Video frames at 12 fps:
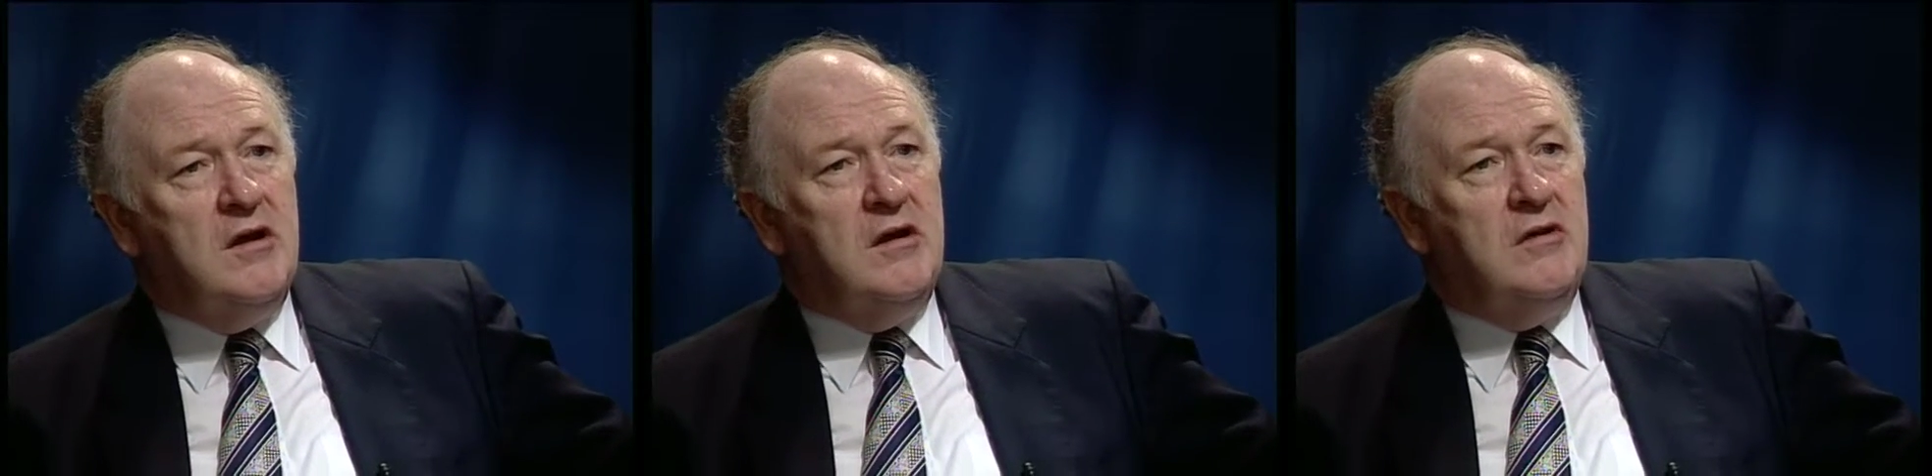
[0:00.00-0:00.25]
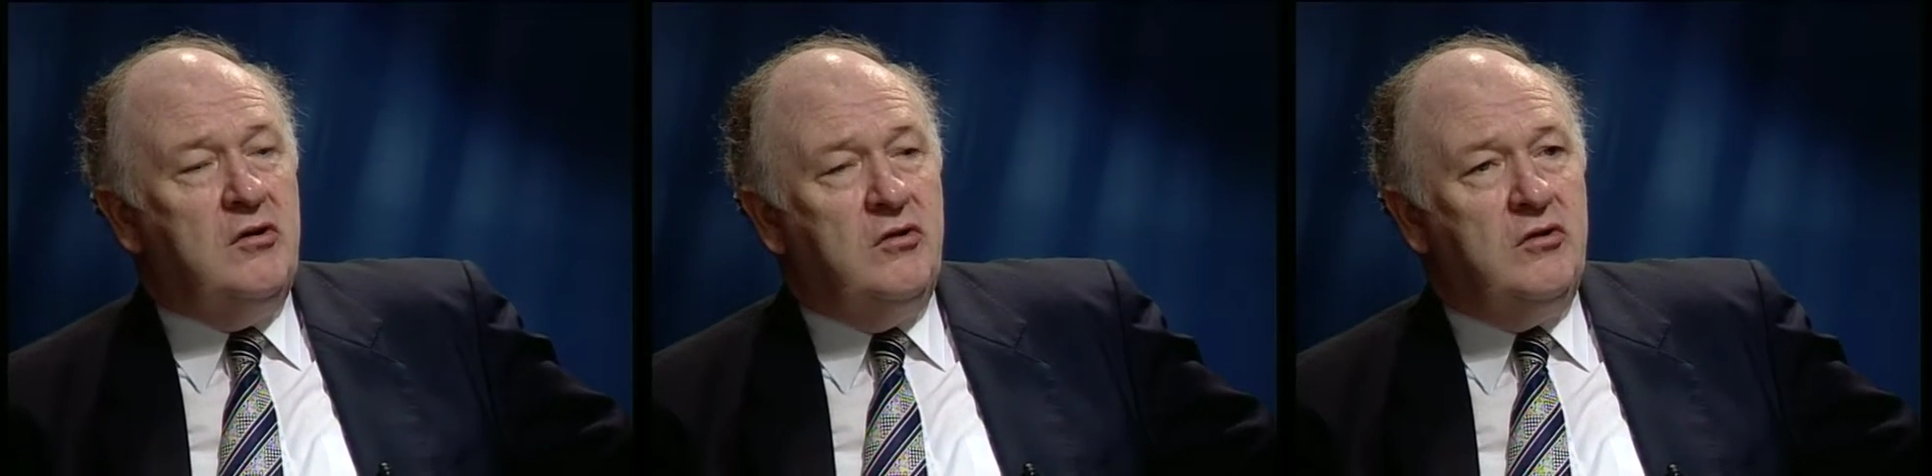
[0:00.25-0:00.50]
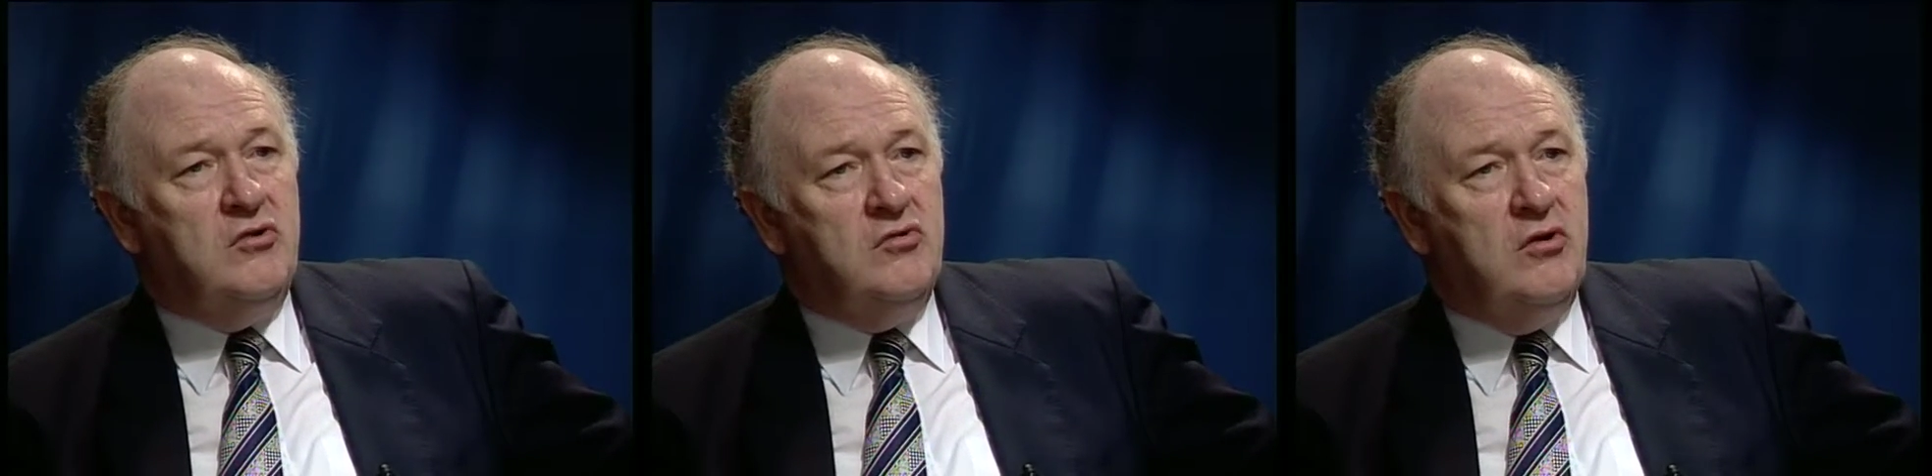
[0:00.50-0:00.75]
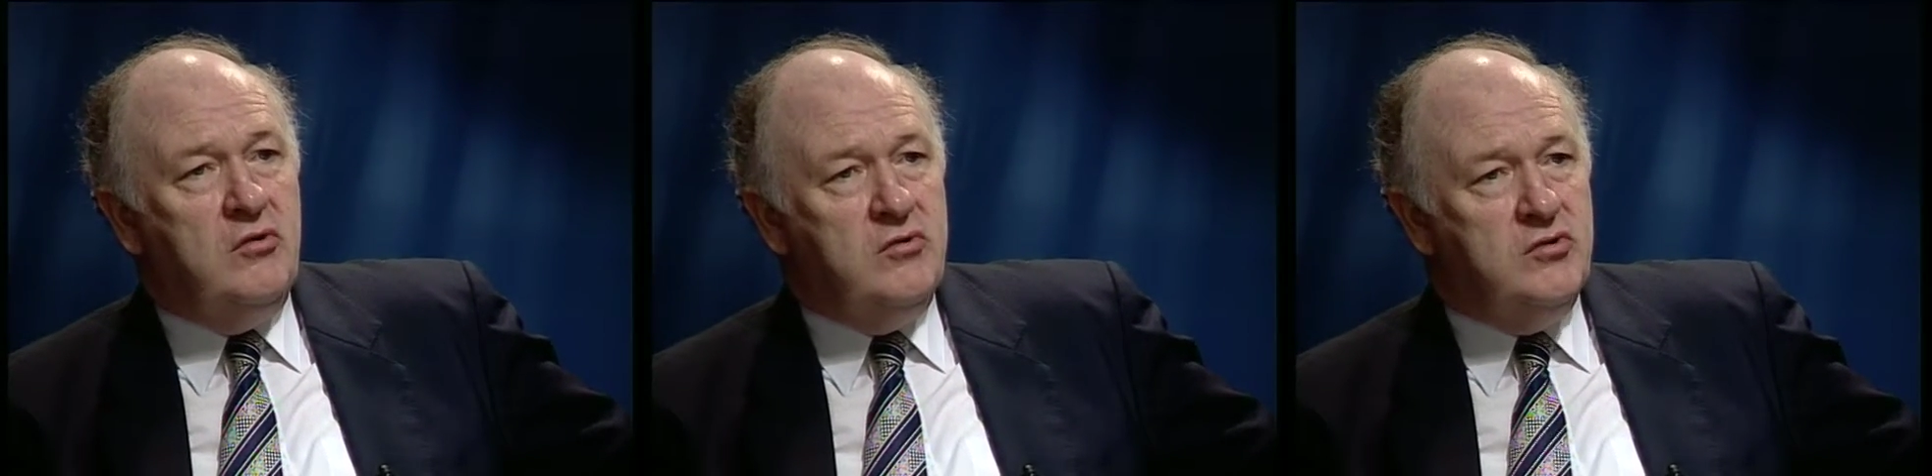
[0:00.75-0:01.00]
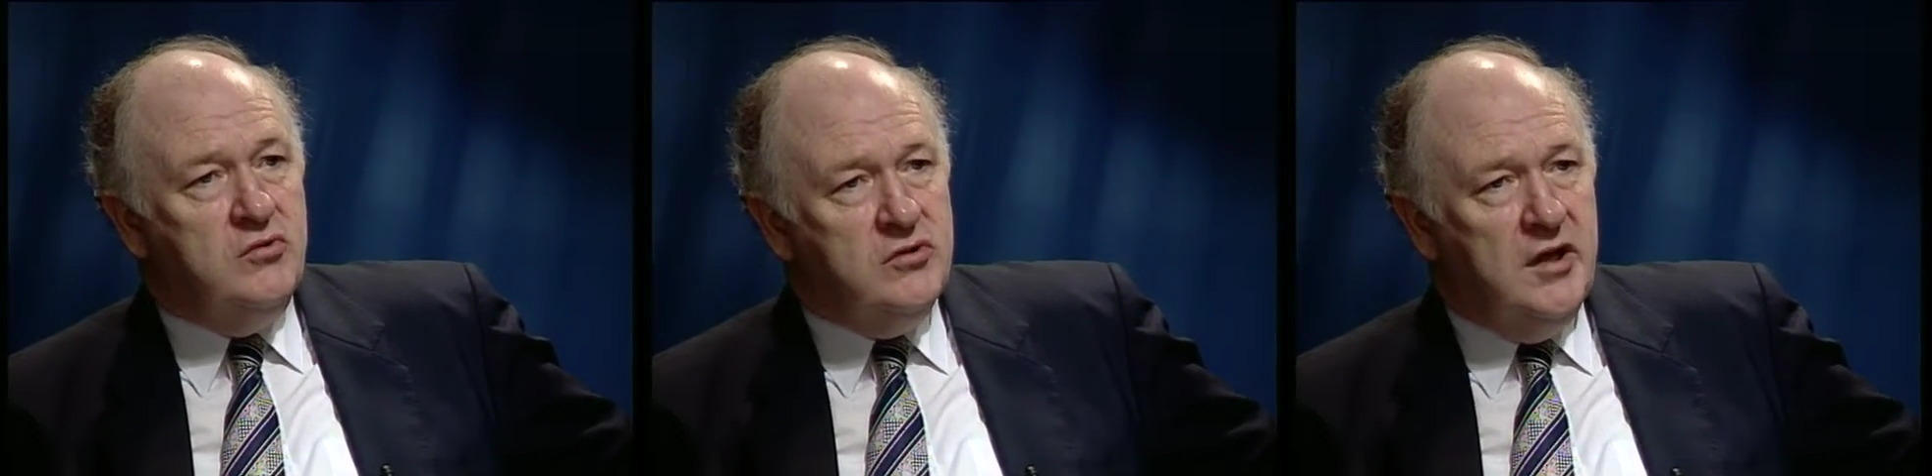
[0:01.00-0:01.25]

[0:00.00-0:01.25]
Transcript: to control resource